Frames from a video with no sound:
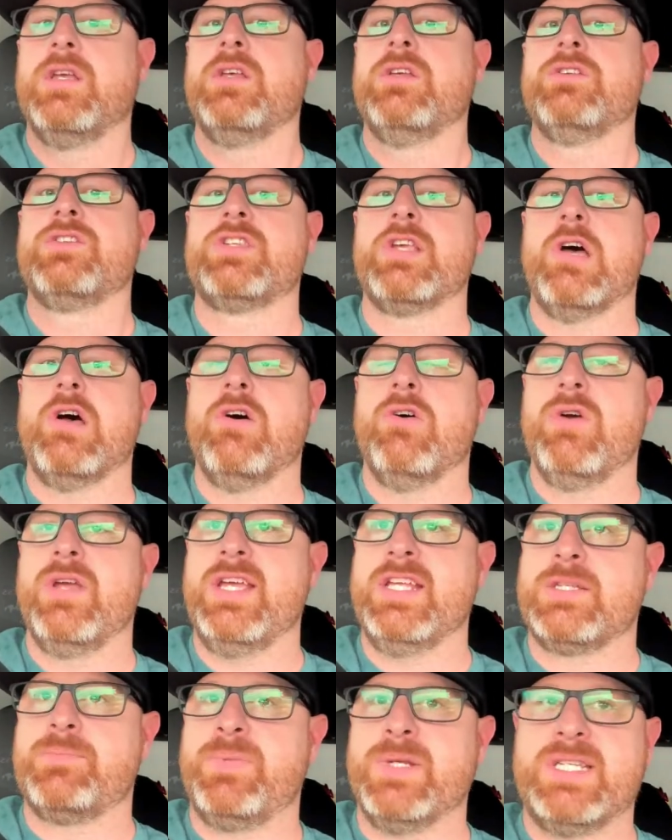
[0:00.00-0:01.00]
So
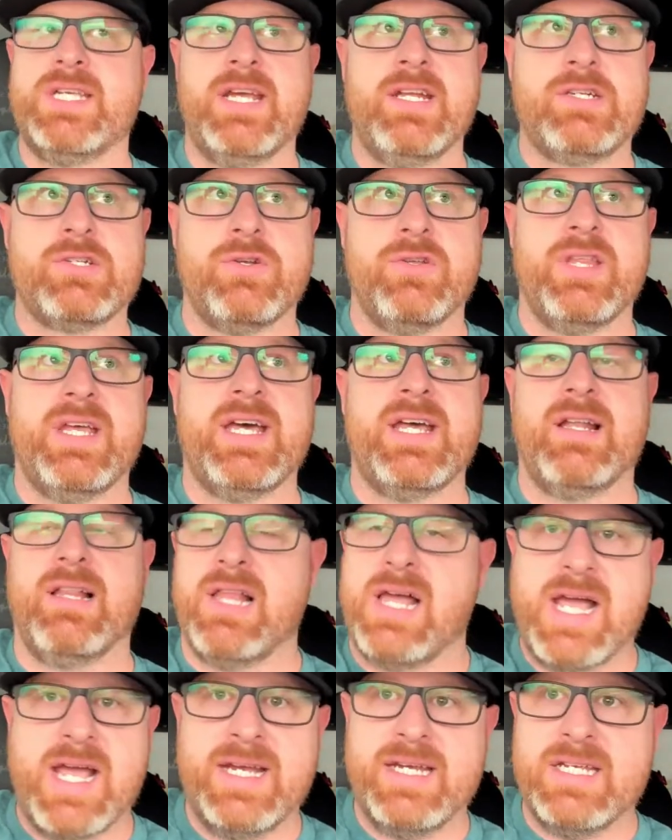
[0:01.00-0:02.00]
it's potential that a
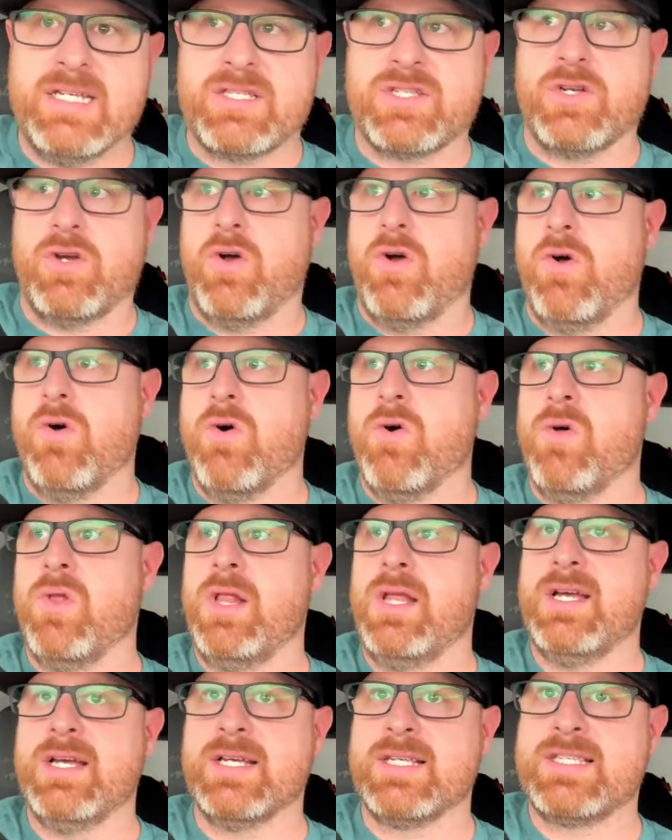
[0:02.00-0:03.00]
line gets a
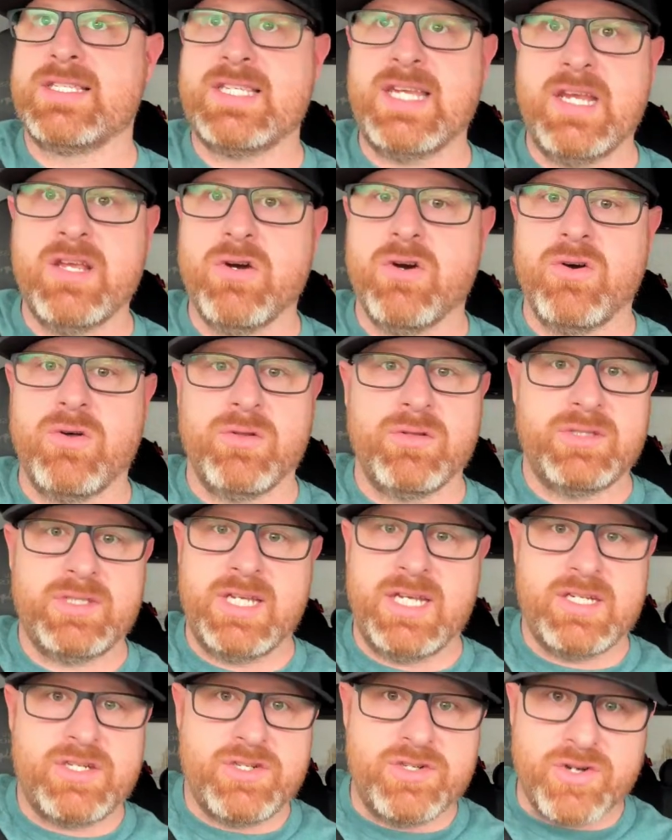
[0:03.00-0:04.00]
hole, a seal
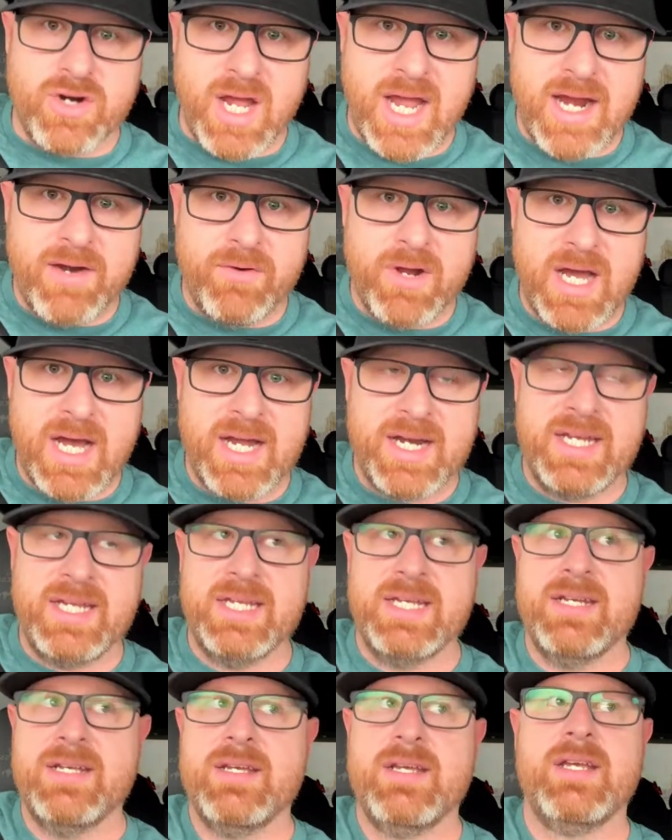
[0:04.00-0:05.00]
gets dry
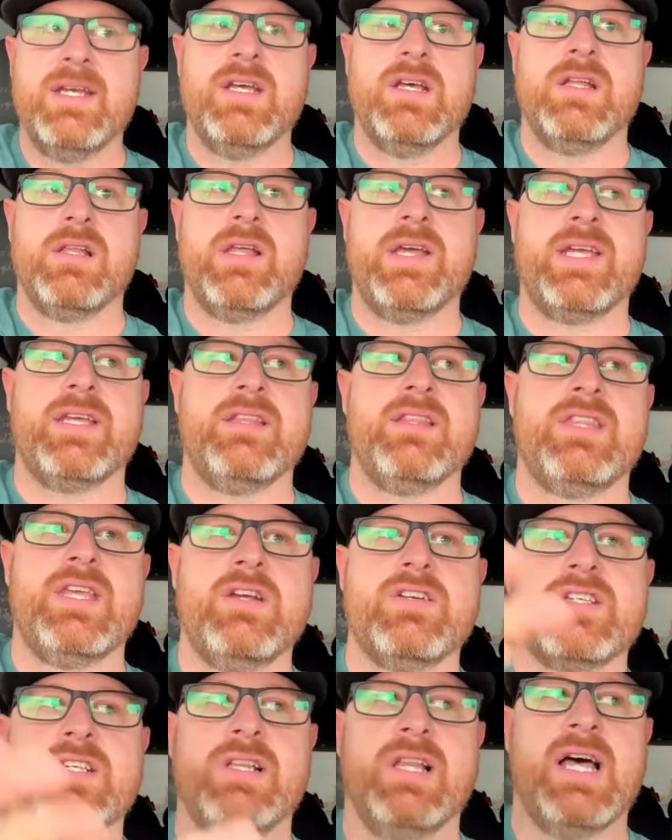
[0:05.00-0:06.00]
rotted. Like
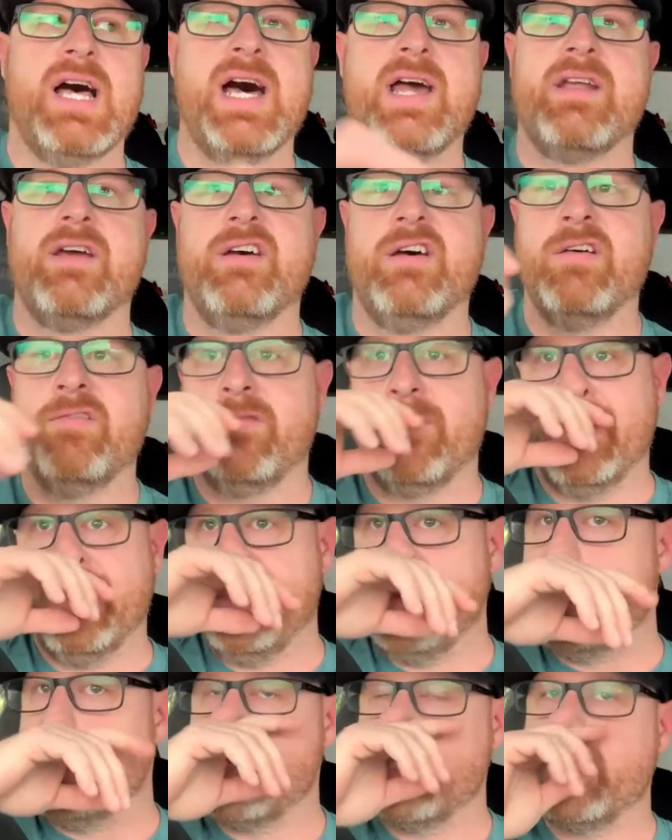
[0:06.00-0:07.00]
there's
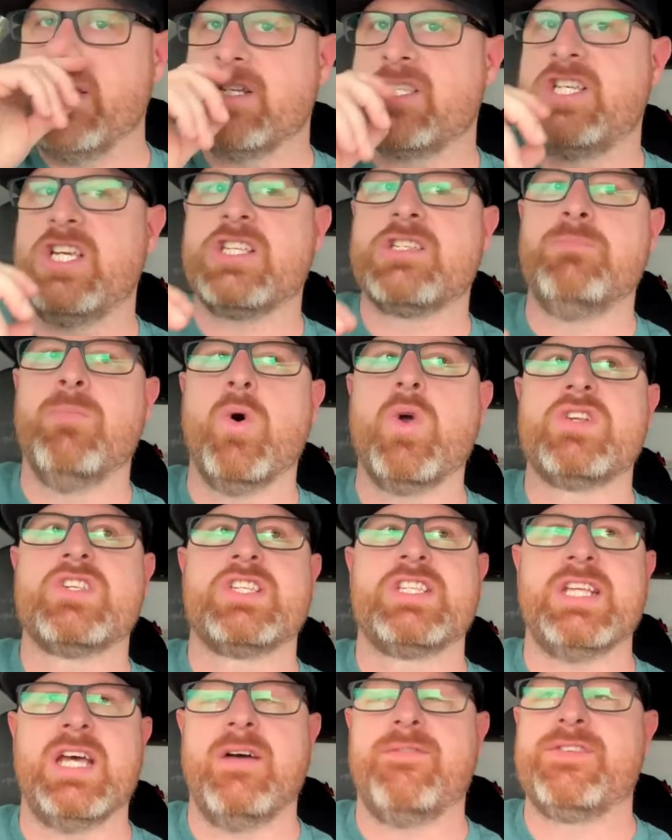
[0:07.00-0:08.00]
just more
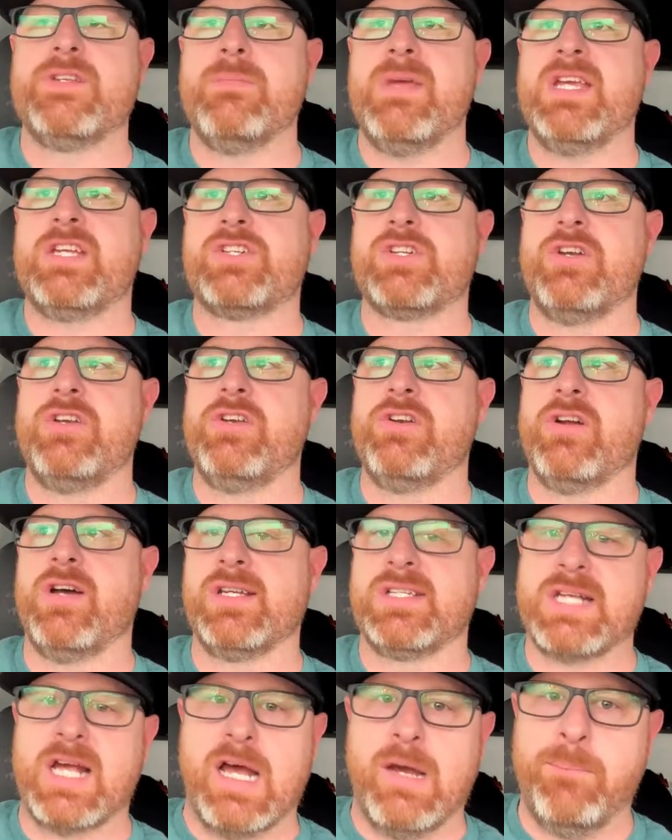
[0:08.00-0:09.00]
stuff to make sure you're on
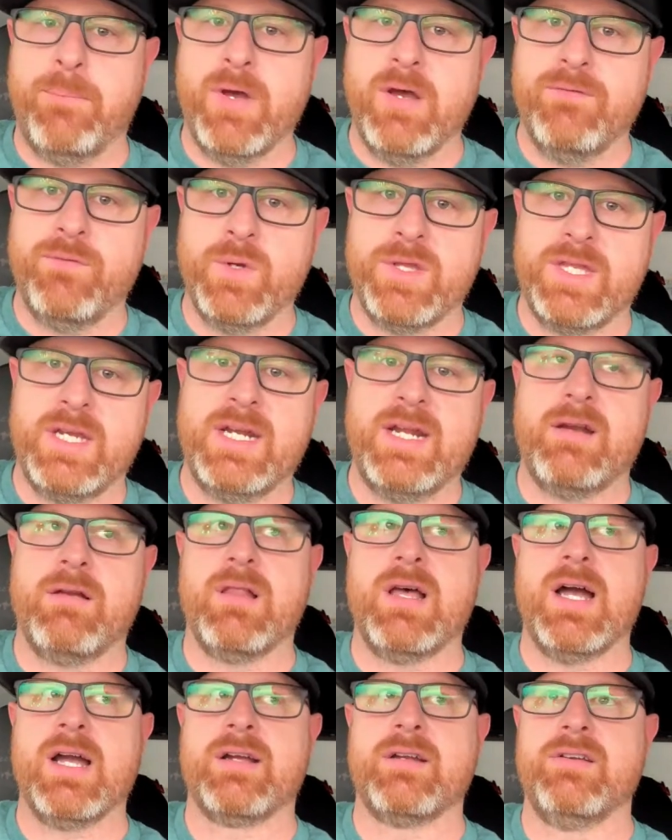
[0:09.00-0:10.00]
top of with an air
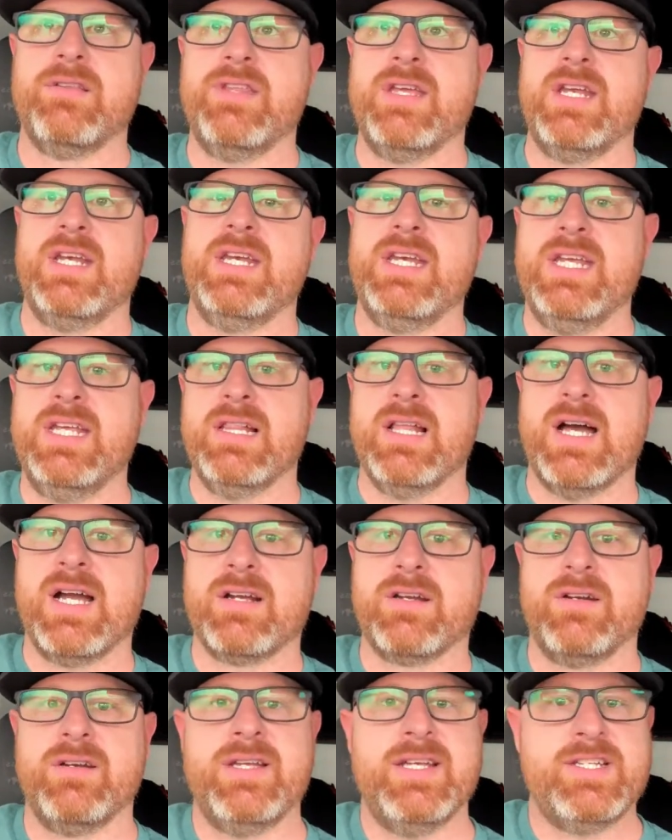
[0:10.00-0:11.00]
locker than an
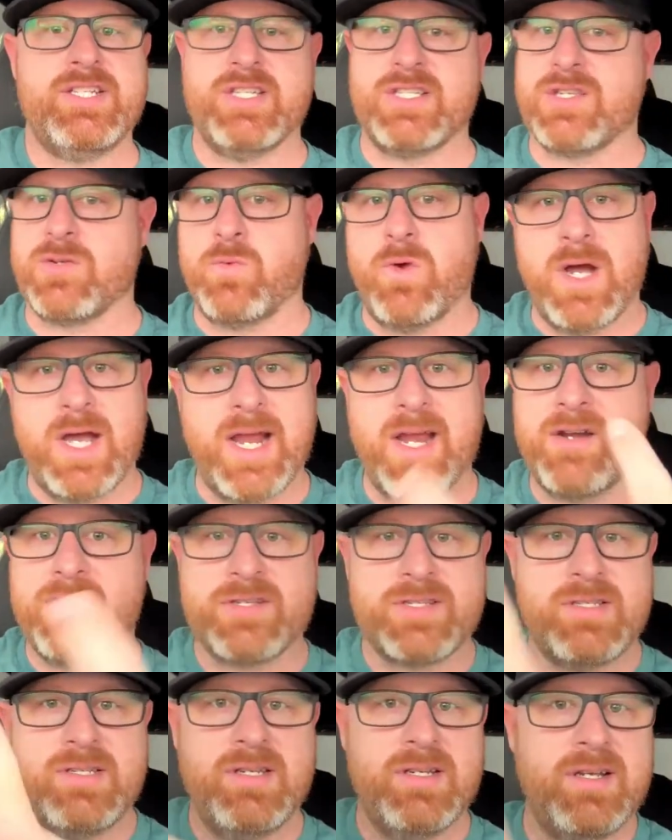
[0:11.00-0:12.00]
e-locker. It's just
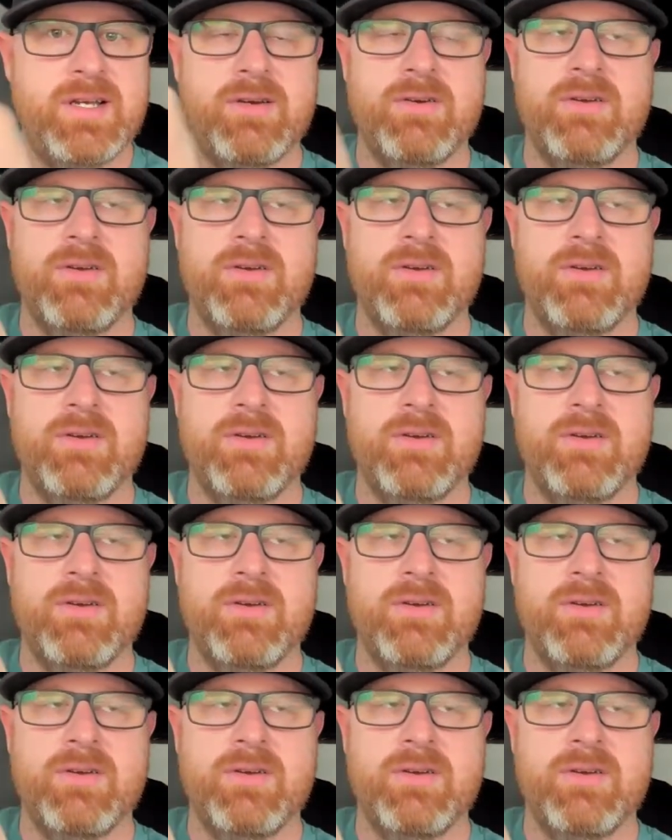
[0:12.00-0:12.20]
wires. And